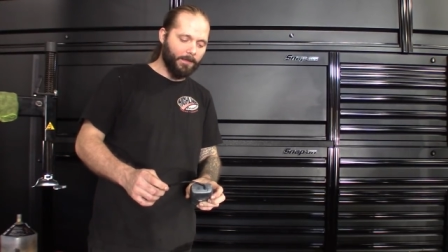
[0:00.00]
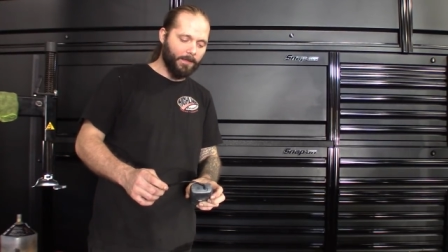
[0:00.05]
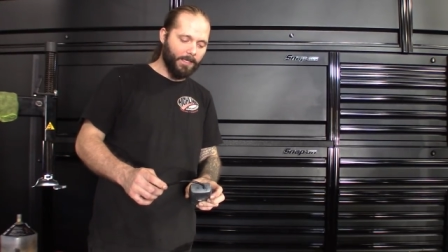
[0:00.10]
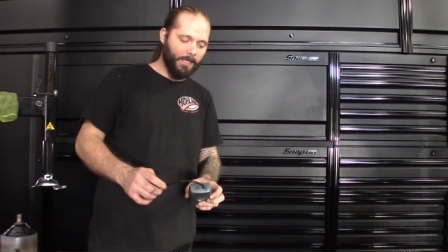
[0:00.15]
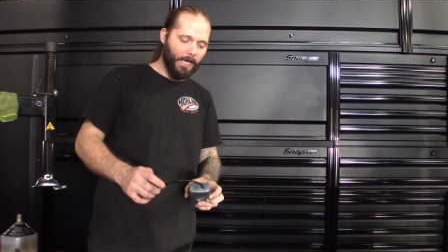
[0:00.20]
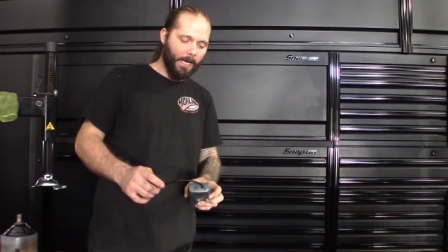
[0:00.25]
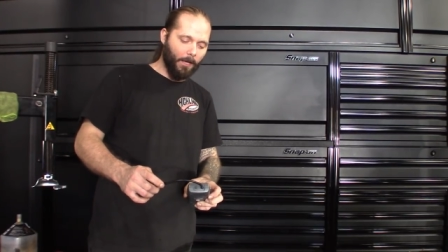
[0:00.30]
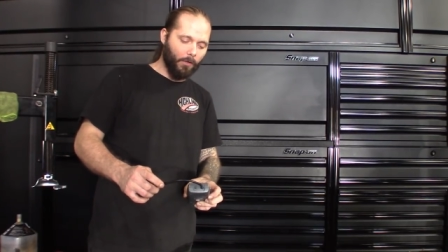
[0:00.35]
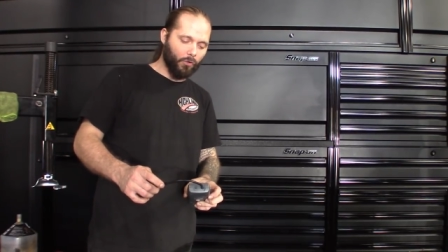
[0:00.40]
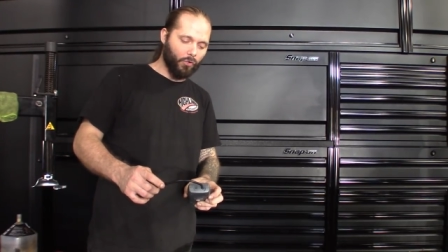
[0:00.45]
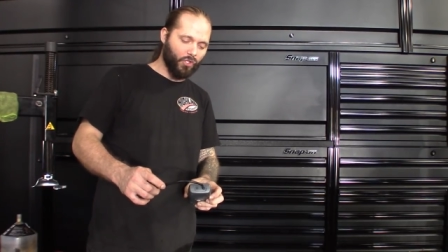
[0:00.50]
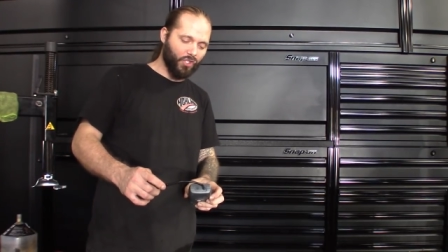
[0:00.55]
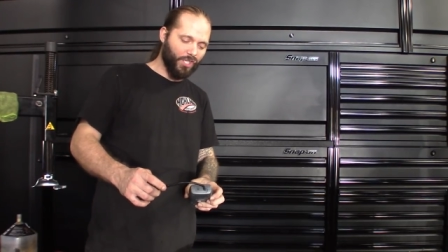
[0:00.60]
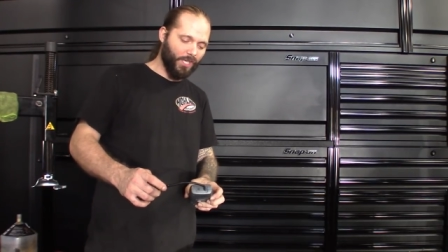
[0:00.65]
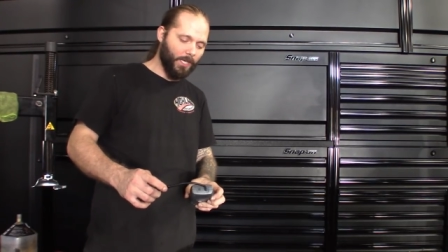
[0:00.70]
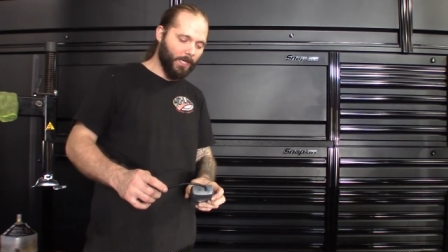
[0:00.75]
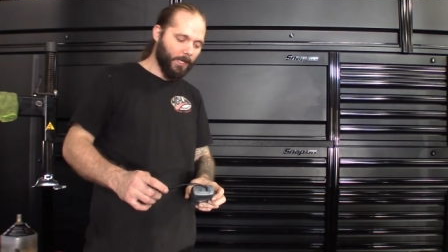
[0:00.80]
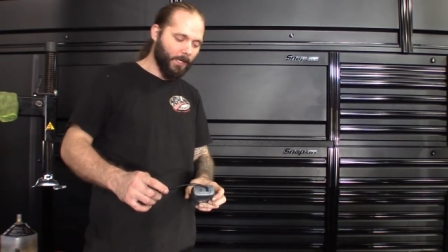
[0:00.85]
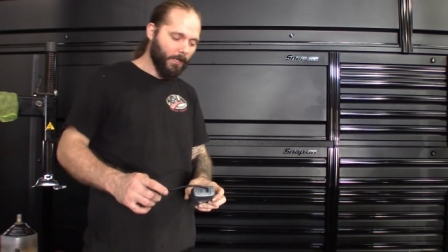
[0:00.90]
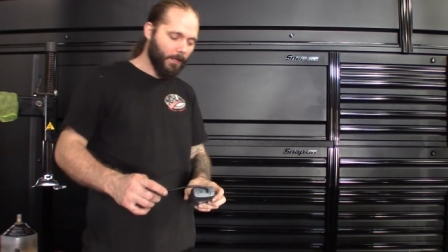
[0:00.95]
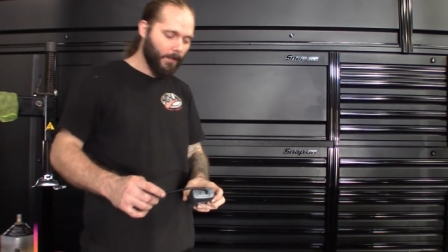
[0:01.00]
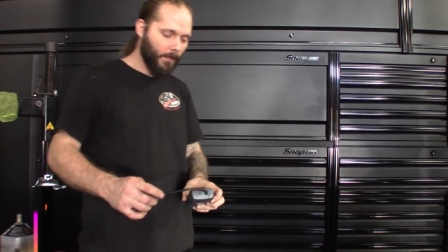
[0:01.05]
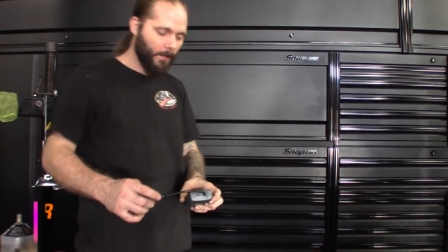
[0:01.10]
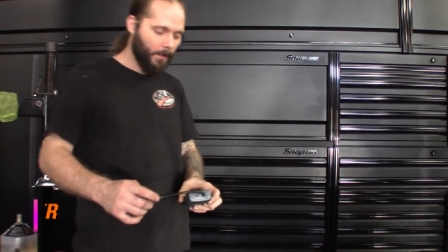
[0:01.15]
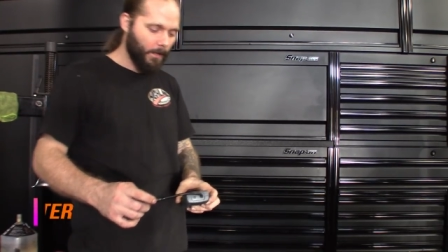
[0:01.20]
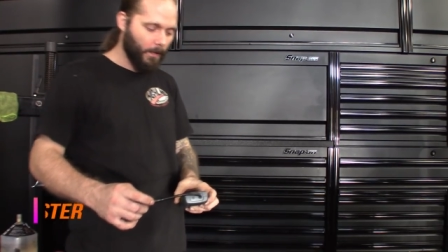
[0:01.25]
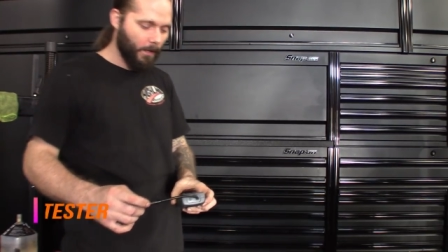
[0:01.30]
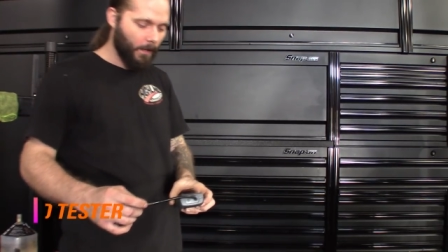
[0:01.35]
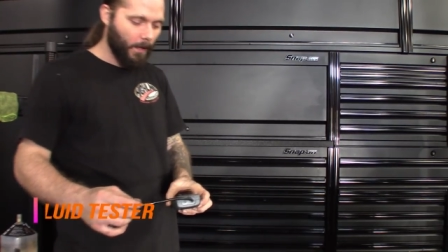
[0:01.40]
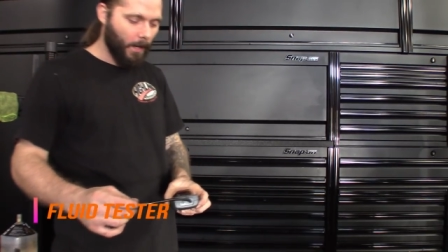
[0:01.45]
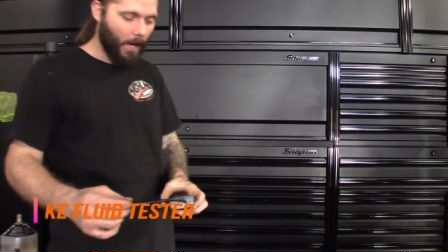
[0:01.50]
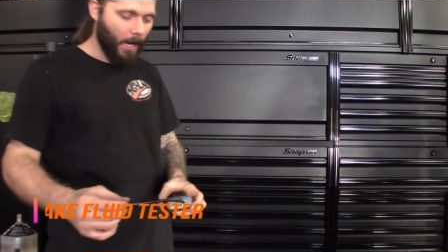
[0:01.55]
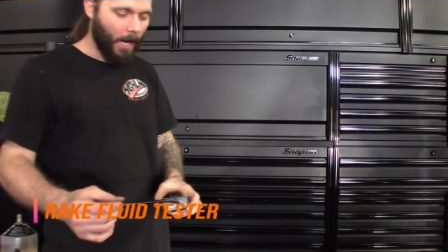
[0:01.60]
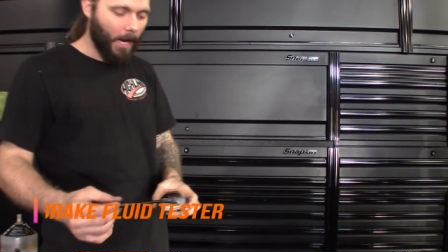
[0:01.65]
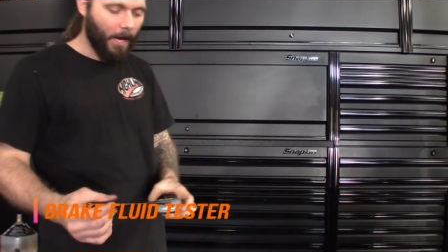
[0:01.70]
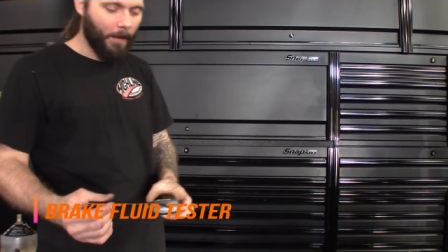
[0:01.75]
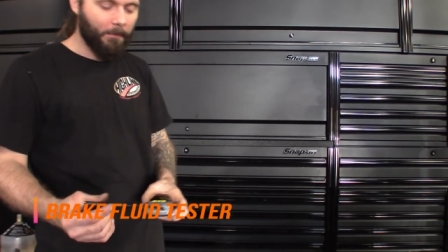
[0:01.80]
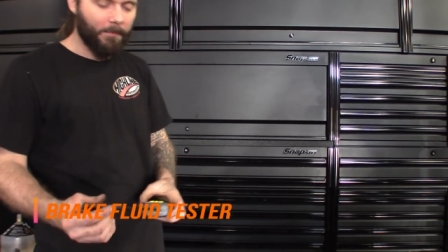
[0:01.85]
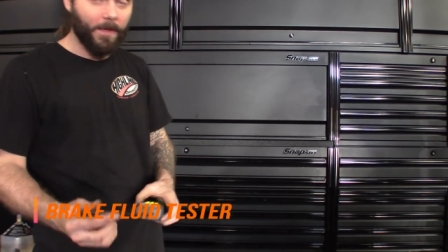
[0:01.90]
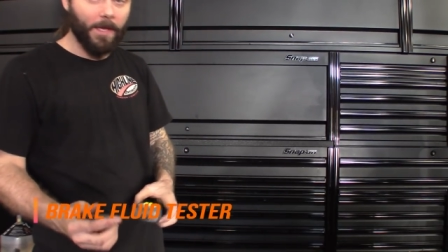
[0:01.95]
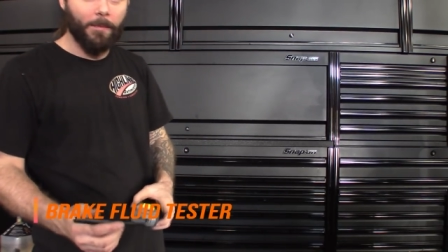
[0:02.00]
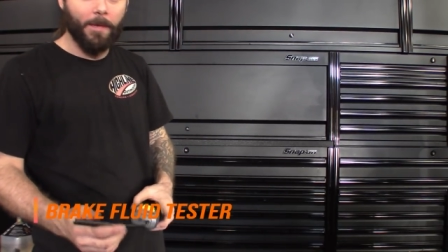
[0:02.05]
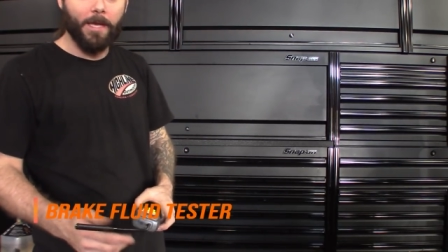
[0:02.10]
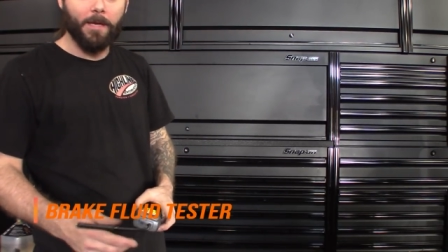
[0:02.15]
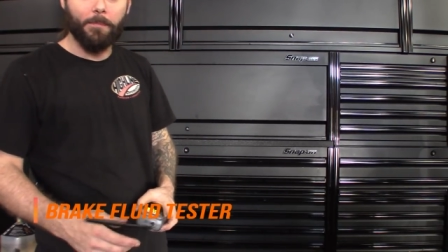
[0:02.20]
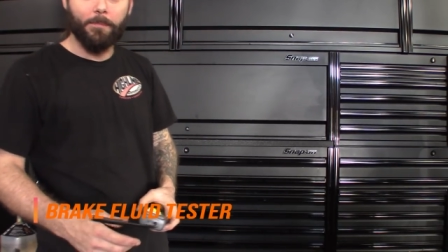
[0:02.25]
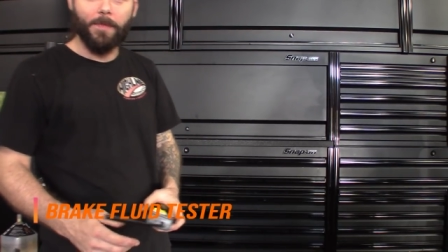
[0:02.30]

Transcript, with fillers: DLG. Um, they make